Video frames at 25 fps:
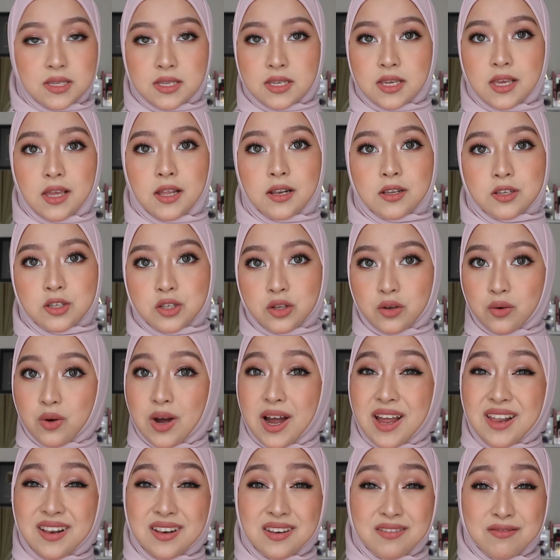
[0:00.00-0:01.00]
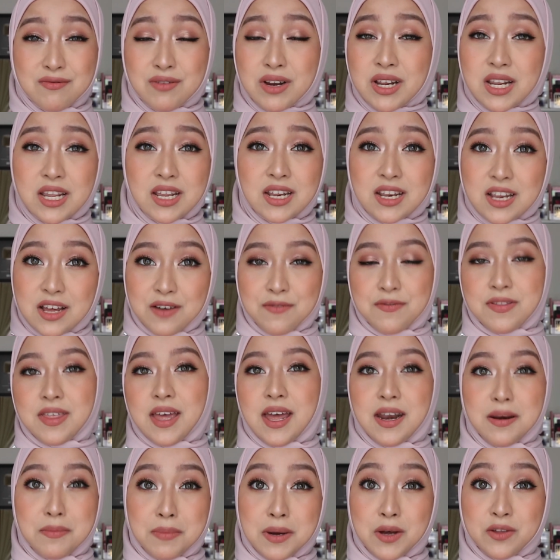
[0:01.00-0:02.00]
skin, so I really love
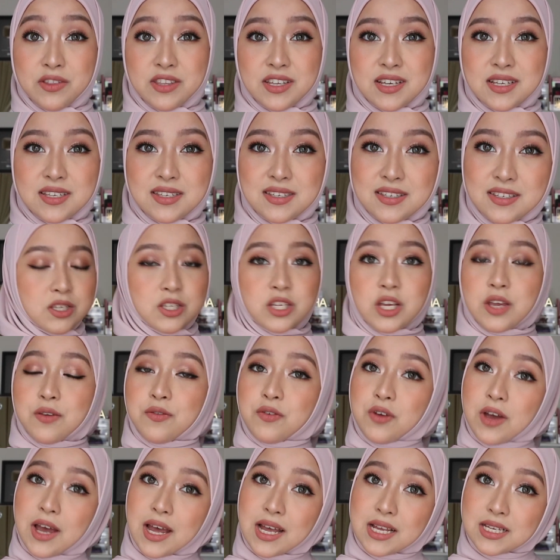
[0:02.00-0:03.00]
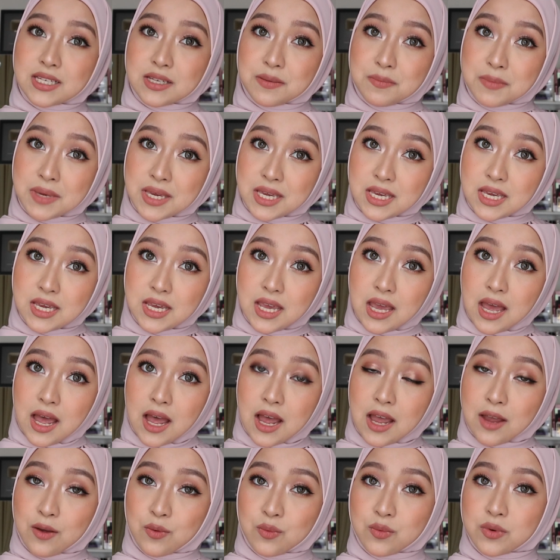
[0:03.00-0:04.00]
that about this. So if you ask me,
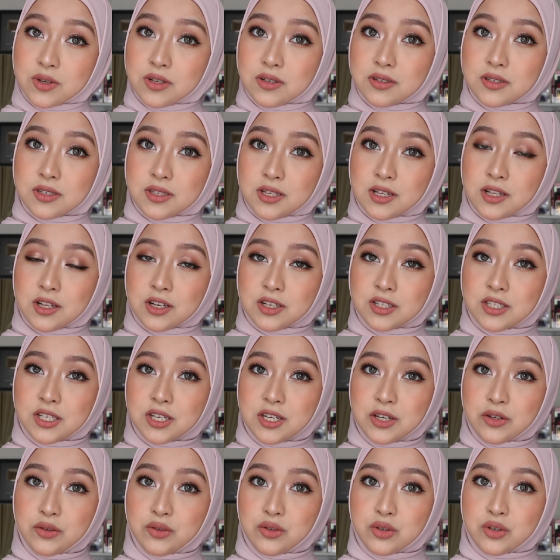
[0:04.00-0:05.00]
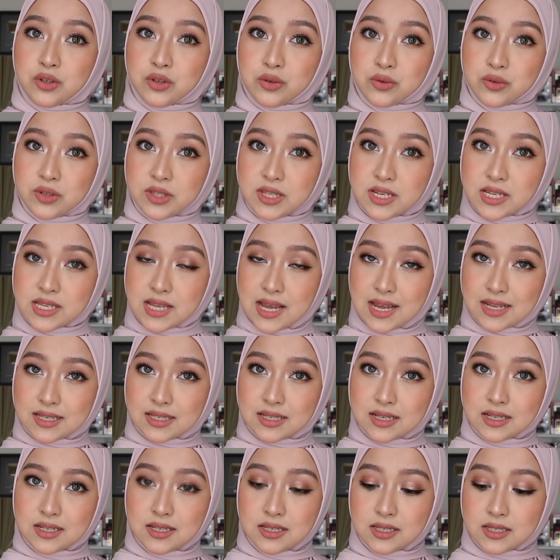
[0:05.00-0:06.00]
I will still continue to use this
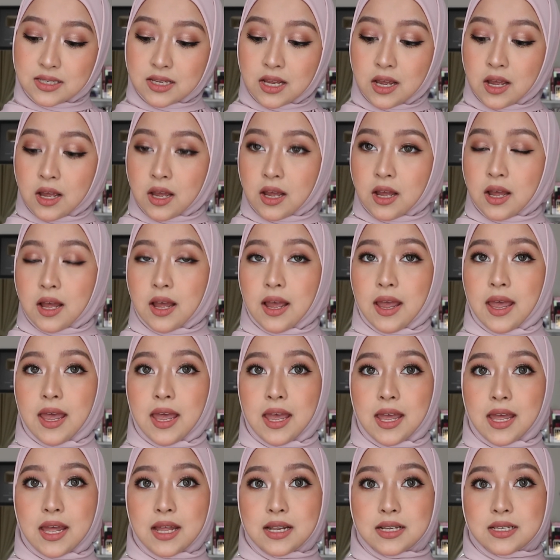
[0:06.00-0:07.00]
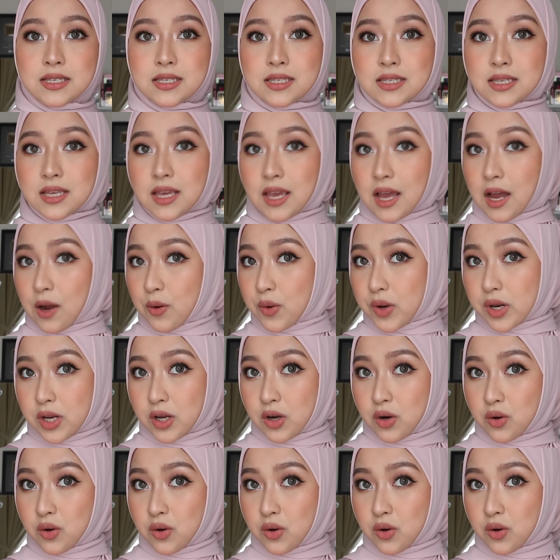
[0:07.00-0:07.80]
essence and see how it